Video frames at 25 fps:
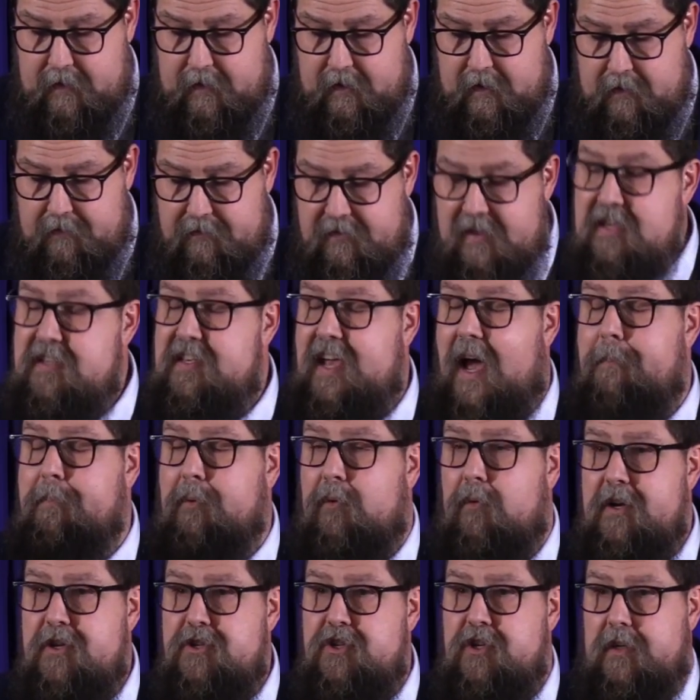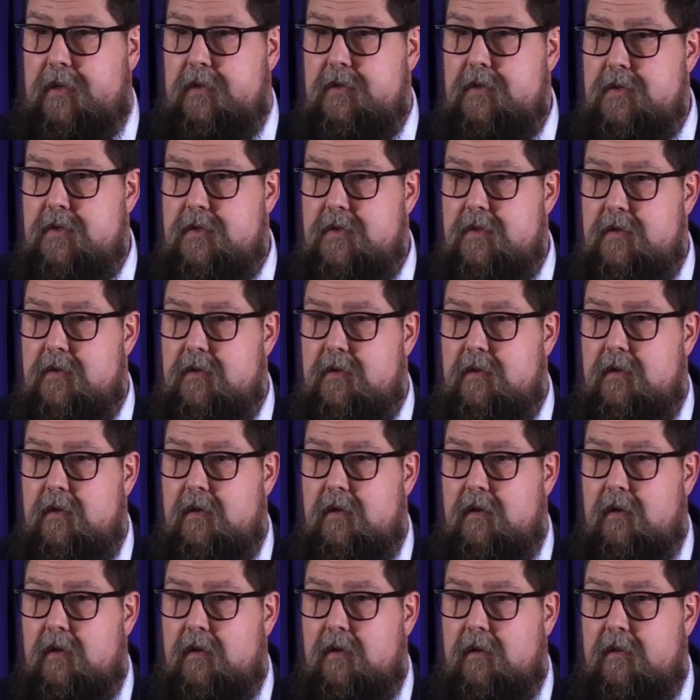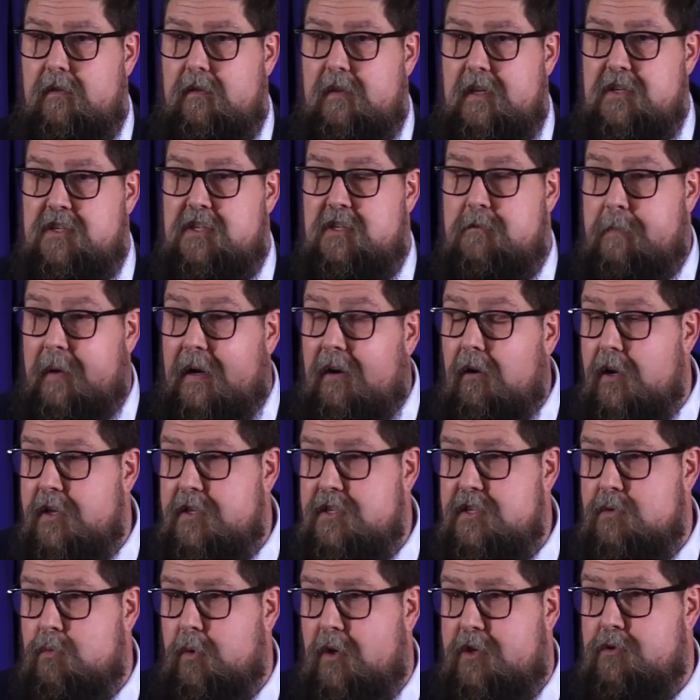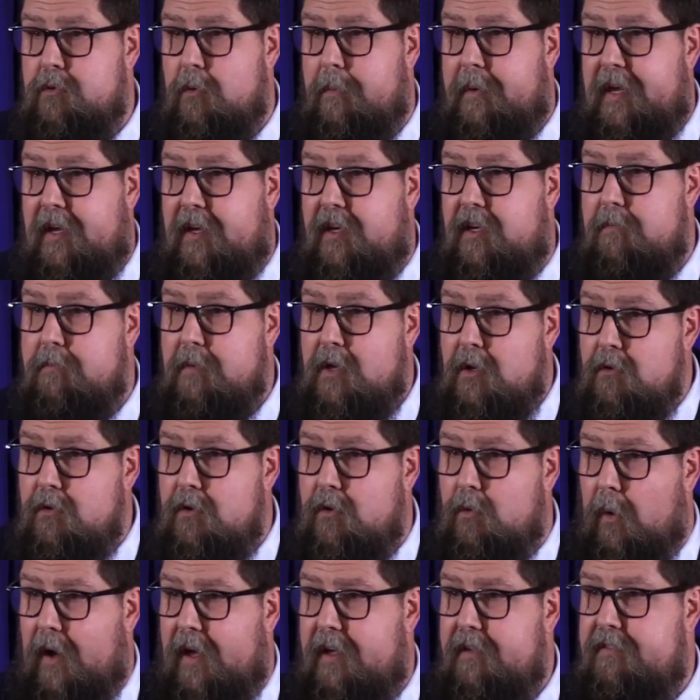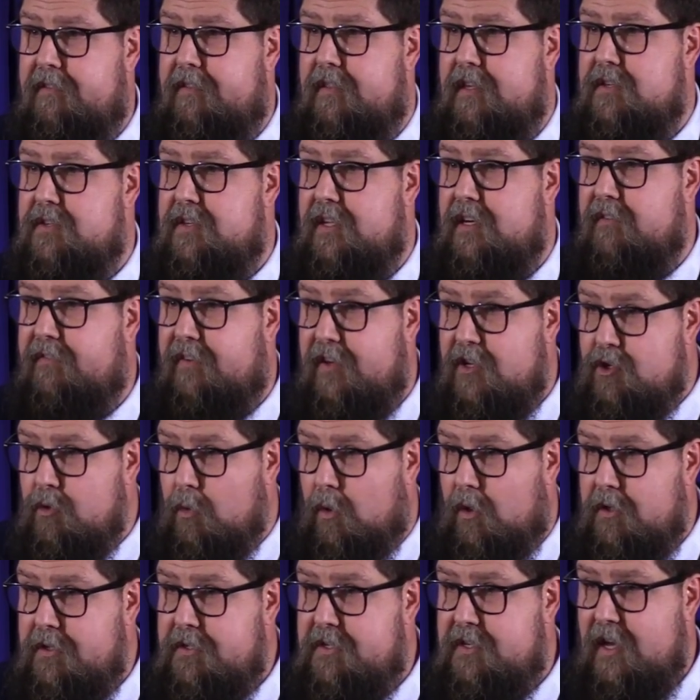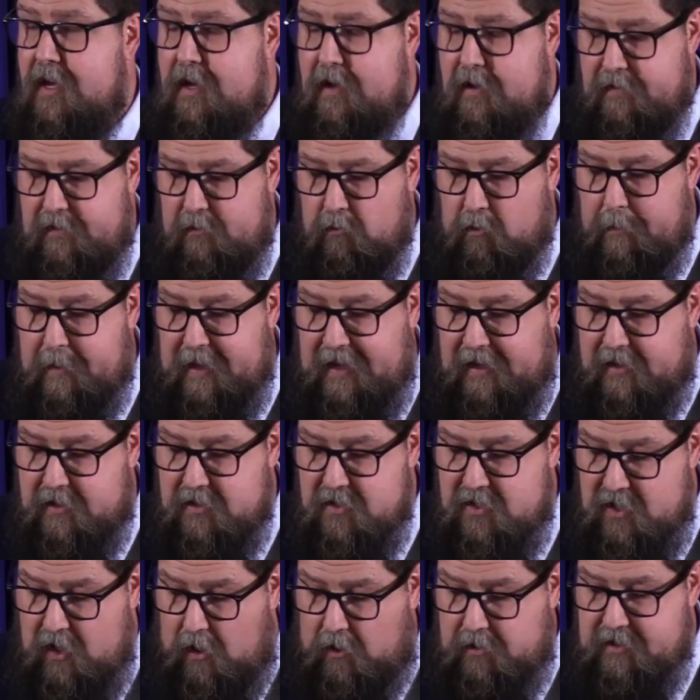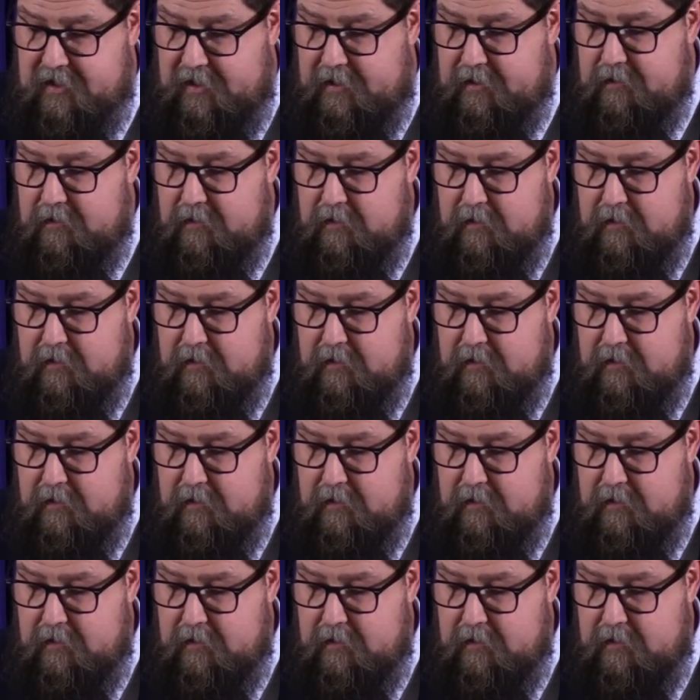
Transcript: These apparitions, these spirits which were being communed with, these individuals that were being consulted,